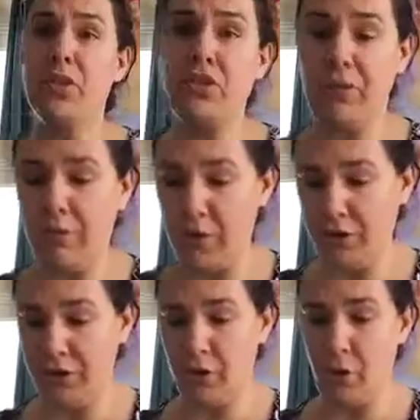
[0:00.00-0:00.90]
when she
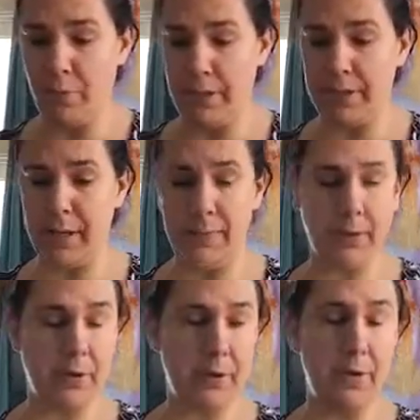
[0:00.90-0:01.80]
first opened up
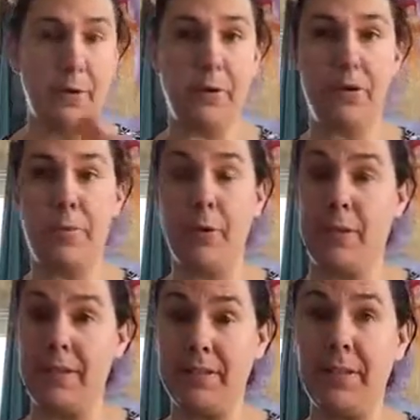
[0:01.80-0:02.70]
her
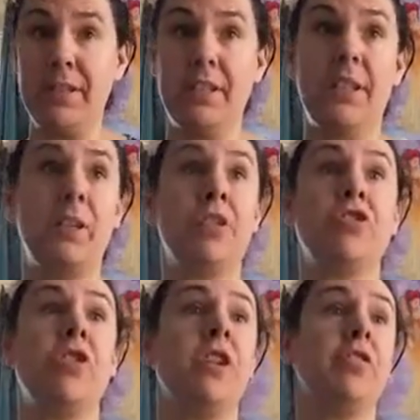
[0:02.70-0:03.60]
business at
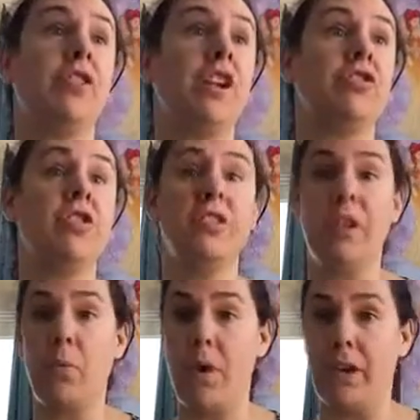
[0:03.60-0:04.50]
Charting Creations.
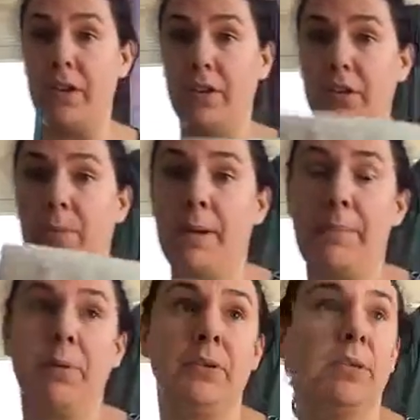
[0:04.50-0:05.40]
I wanted
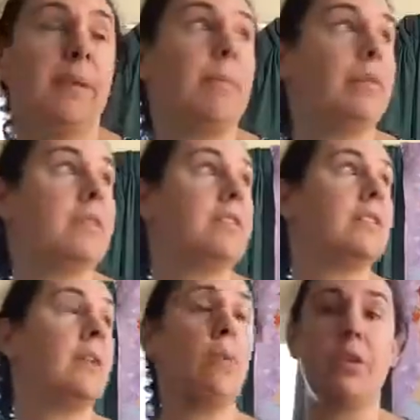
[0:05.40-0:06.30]
people to be able to
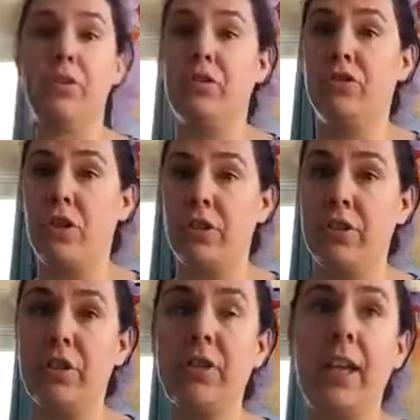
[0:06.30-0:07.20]
see what her
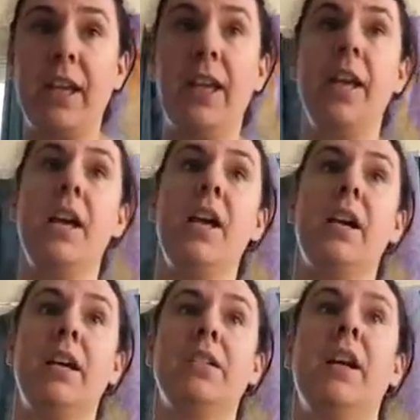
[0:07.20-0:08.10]
charts look like
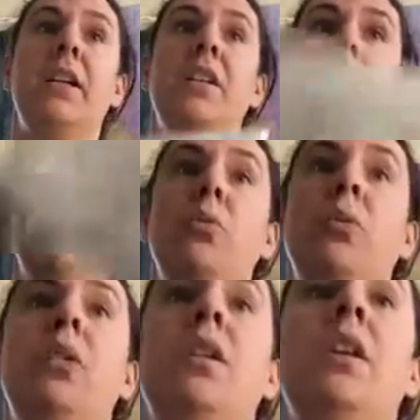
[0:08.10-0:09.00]
because I knew